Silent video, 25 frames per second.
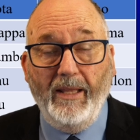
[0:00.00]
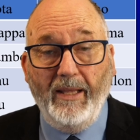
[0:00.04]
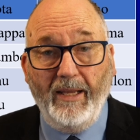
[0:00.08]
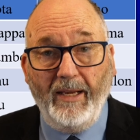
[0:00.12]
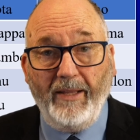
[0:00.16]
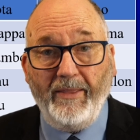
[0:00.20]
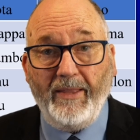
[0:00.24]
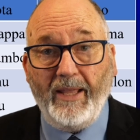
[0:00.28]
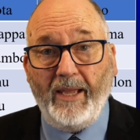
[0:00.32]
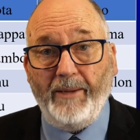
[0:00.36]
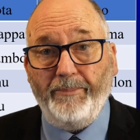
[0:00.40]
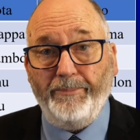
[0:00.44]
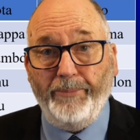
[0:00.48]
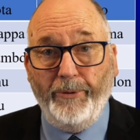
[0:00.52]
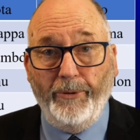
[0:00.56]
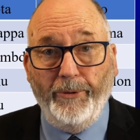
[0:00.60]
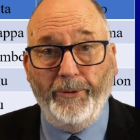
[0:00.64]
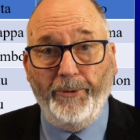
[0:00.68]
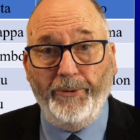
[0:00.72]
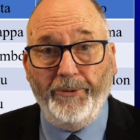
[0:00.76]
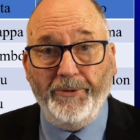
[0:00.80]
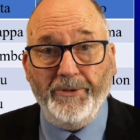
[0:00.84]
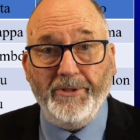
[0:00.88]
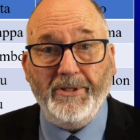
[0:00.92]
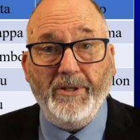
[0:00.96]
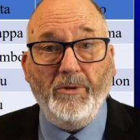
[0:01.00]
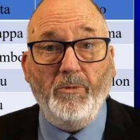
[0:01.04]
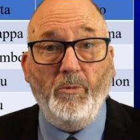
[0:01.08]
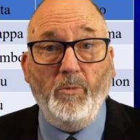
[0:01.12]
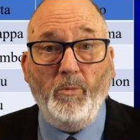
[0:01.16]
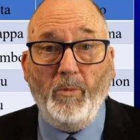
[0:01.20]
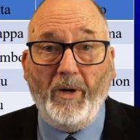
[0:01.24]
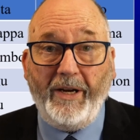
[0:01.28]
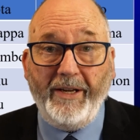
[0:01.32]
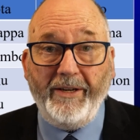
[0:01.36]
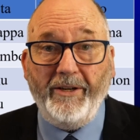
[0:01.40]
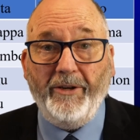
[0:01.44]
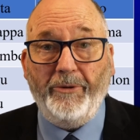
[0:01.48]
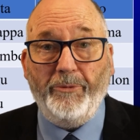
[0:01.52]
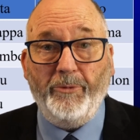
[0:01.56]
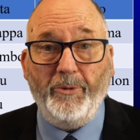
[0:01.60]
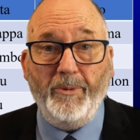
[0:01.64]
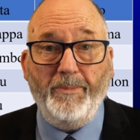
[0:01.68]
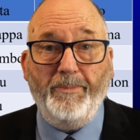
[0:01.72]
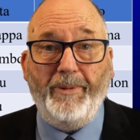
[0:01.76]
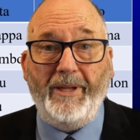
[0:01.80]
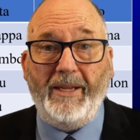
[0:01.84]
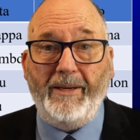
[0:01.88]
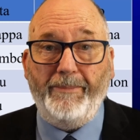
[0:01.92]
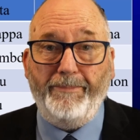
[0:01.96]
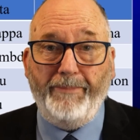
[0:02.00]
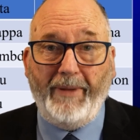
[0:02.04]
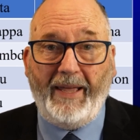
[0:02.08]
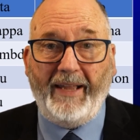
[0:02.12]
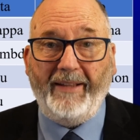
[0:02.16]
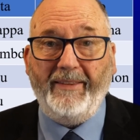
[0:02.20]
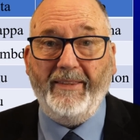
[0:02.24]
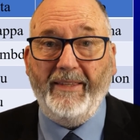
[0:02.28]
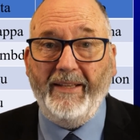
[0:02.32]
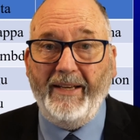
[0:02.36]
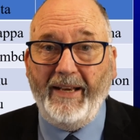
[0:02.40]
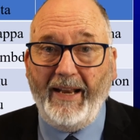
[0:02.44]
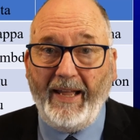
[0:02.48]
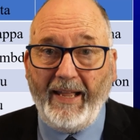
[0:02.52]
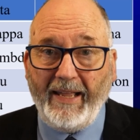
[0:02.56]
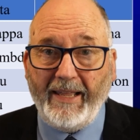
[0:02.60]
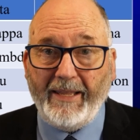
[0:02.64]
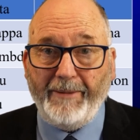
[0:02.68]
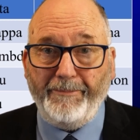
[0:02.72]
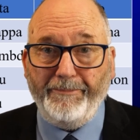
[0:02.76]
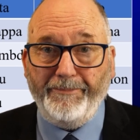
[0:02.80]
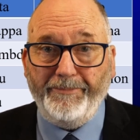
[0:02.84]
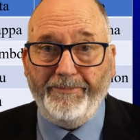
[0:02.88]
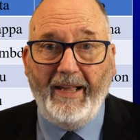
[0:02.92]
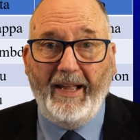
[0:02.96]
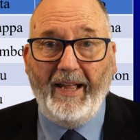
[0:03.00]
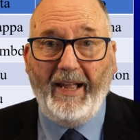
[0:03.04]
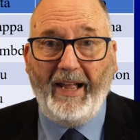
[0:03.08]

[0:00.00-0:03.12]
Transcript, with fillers: In that pause, why not repeat back the name?